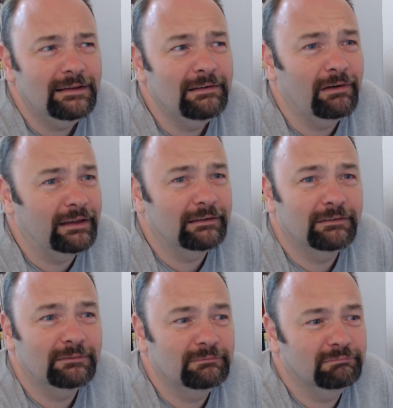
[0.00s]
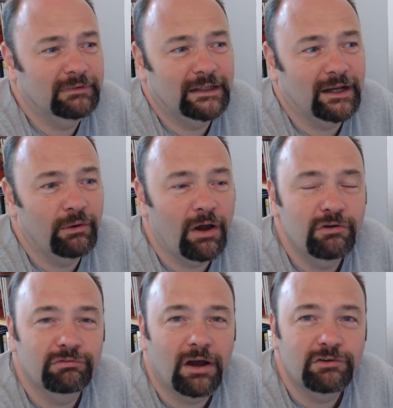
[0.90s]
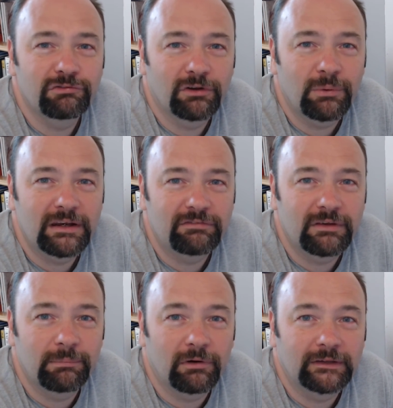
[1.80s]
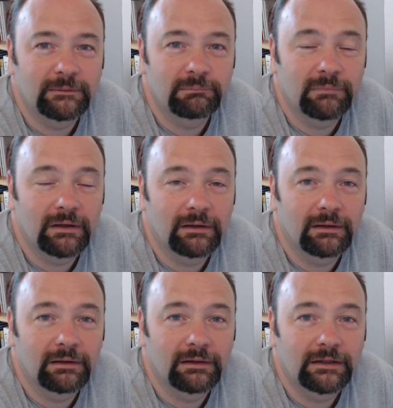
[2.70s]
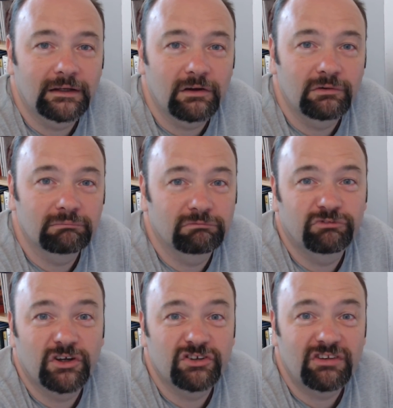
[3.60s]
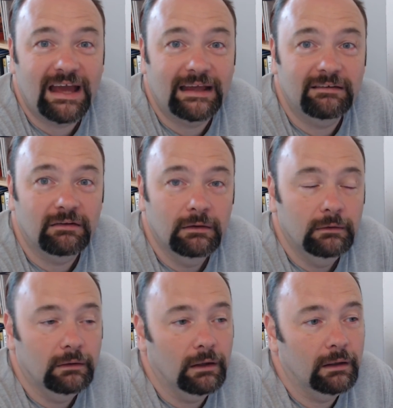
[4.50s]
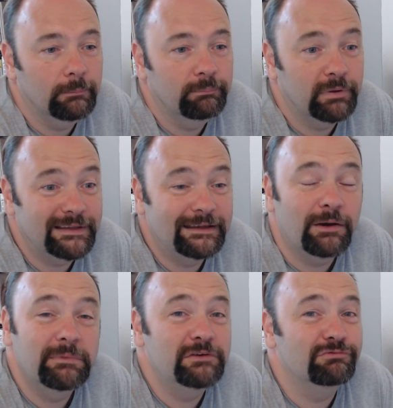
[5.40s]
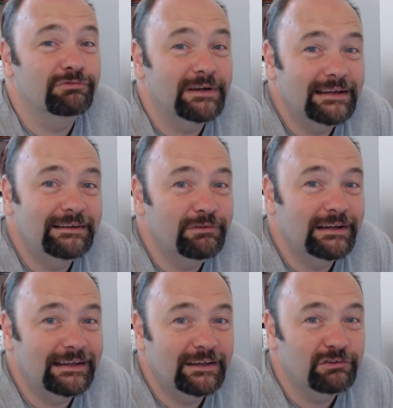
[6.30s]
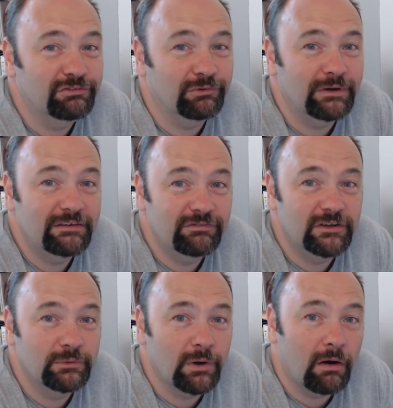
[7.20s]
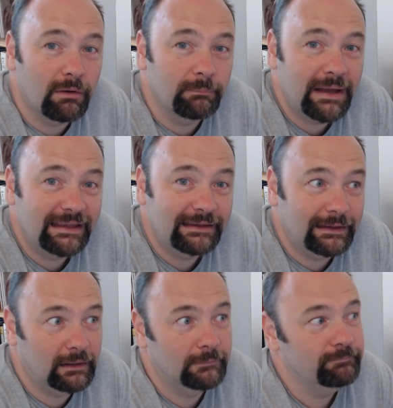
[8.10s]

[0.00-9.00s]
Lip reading: like, over 100 quid if you're buying them, firsthand. But they come in really, really useful if you are making